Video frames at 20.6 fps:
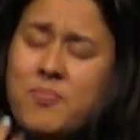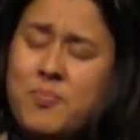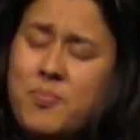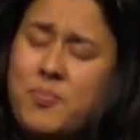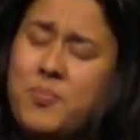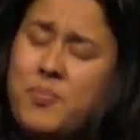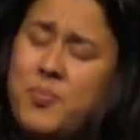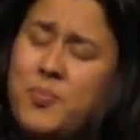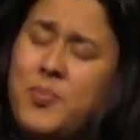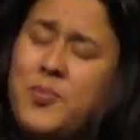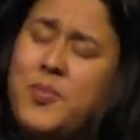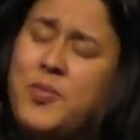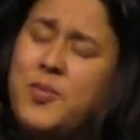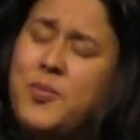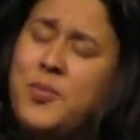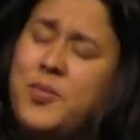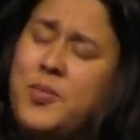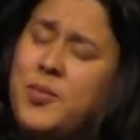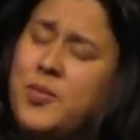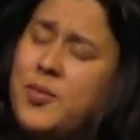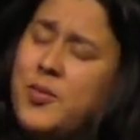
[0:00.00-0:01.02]
Your word
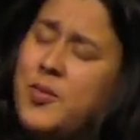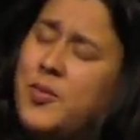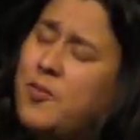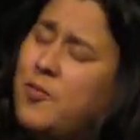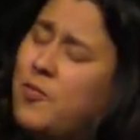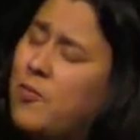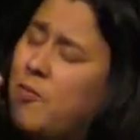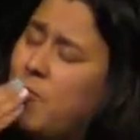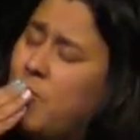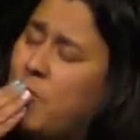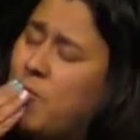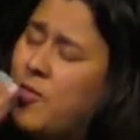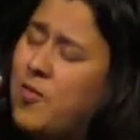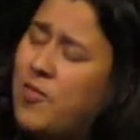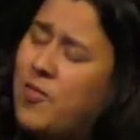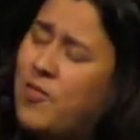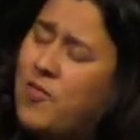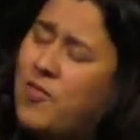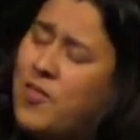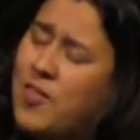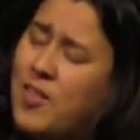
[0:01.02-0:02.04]
will be shared with us.
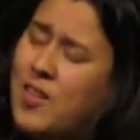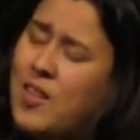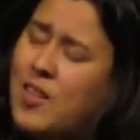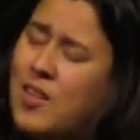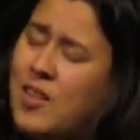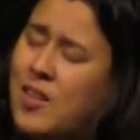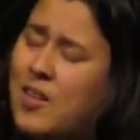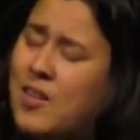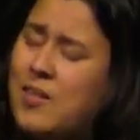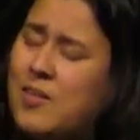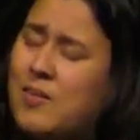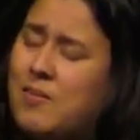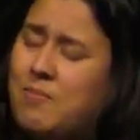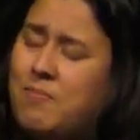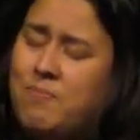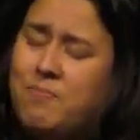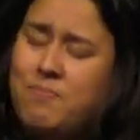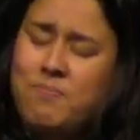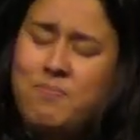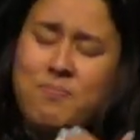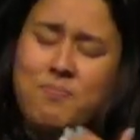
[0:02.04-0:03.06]
And every day that we
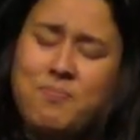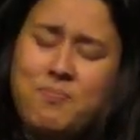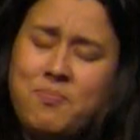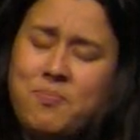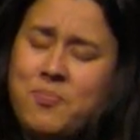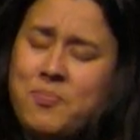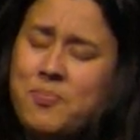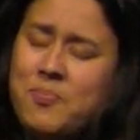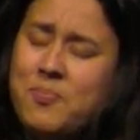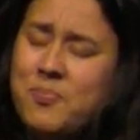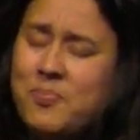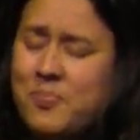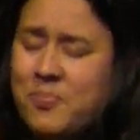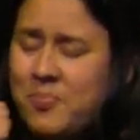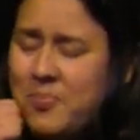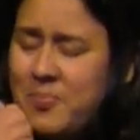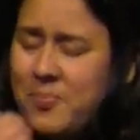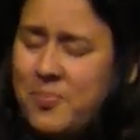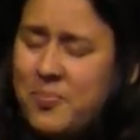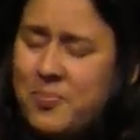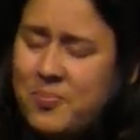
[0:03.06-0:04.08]
learn
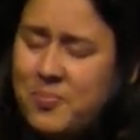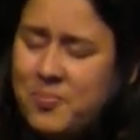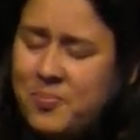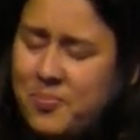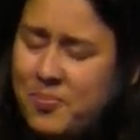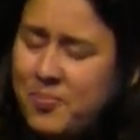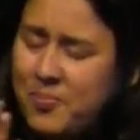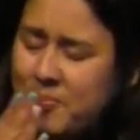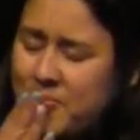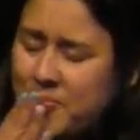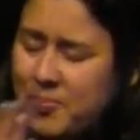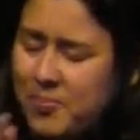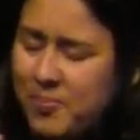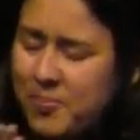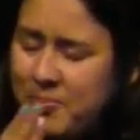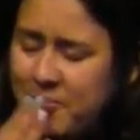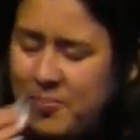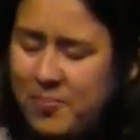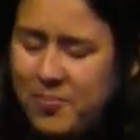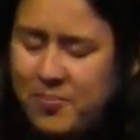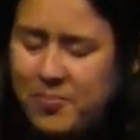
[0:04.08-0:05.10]
through the ups and
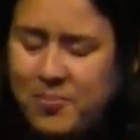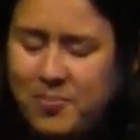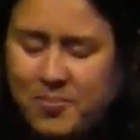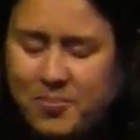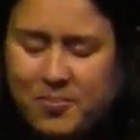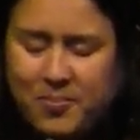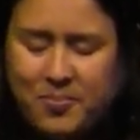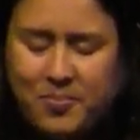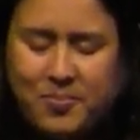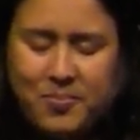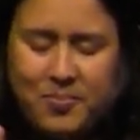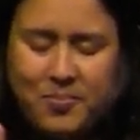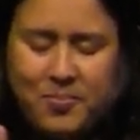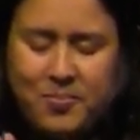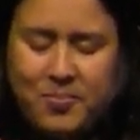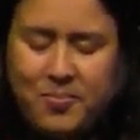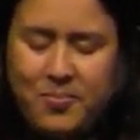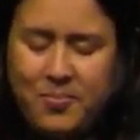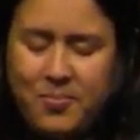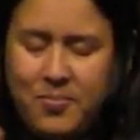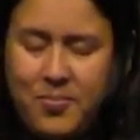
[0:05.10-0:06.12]
downs, that we are
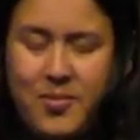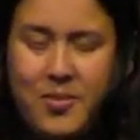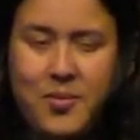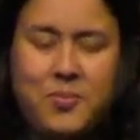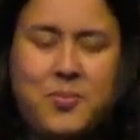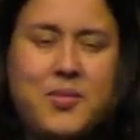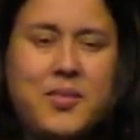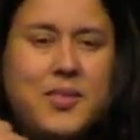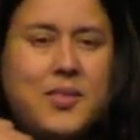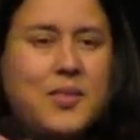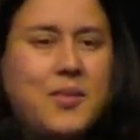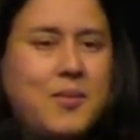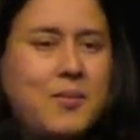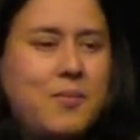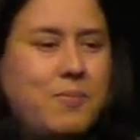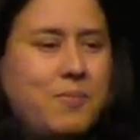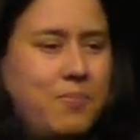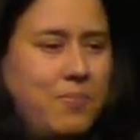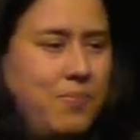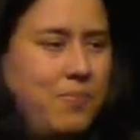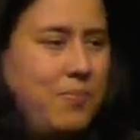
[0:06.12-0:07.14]
thankful and you are always
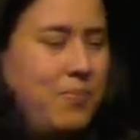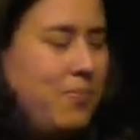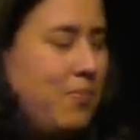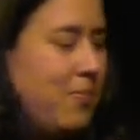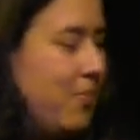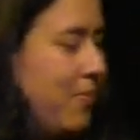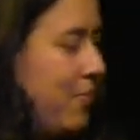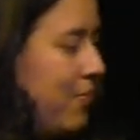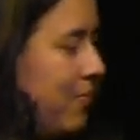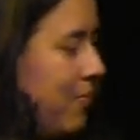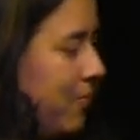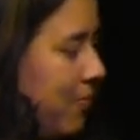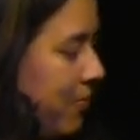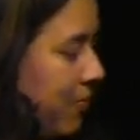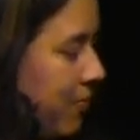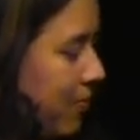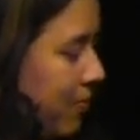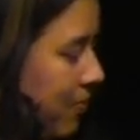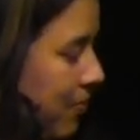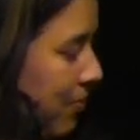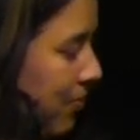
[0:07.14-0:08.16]
there for us. You
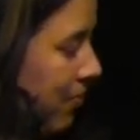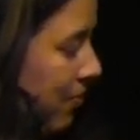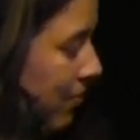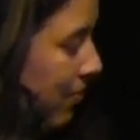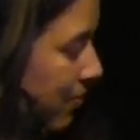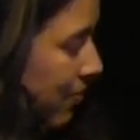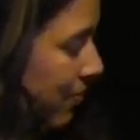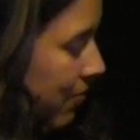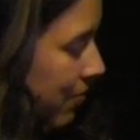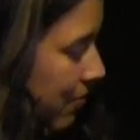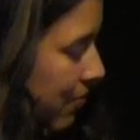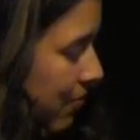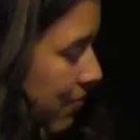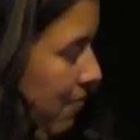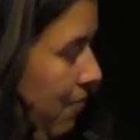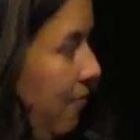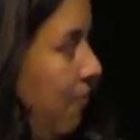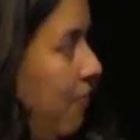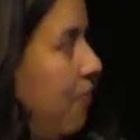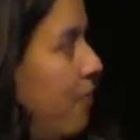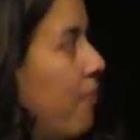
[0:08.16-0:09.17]
provide for us.
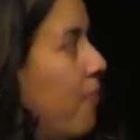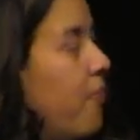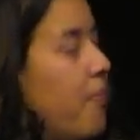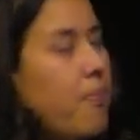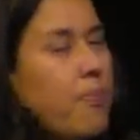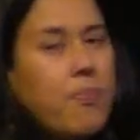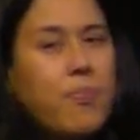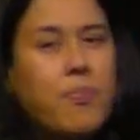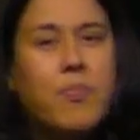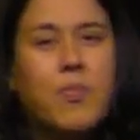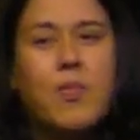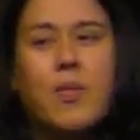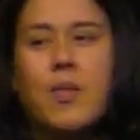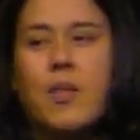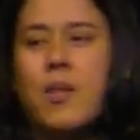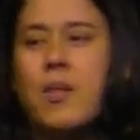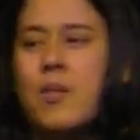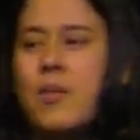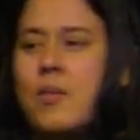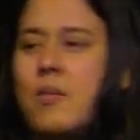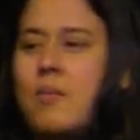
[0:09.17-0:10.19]
And your word is
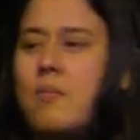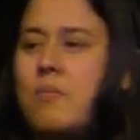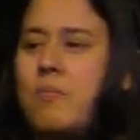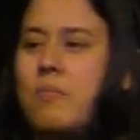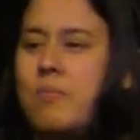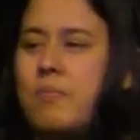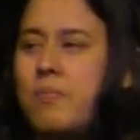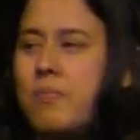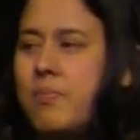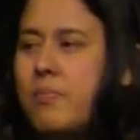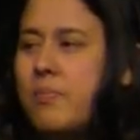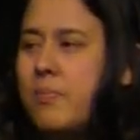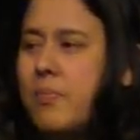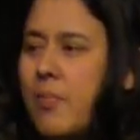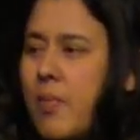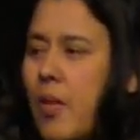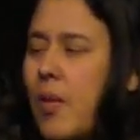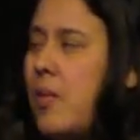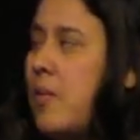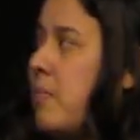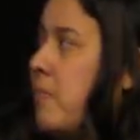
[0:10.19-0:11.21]
precious and it
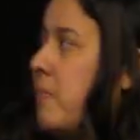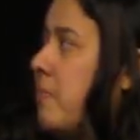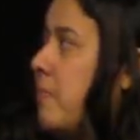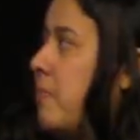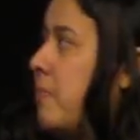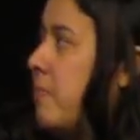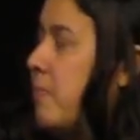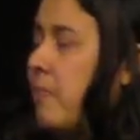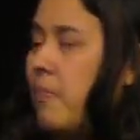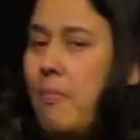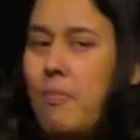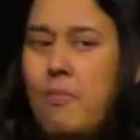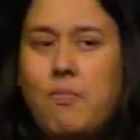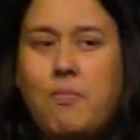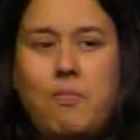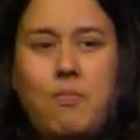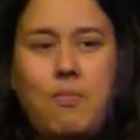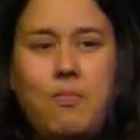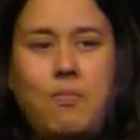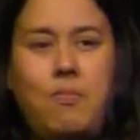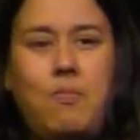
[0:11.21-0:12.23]
helps us grow.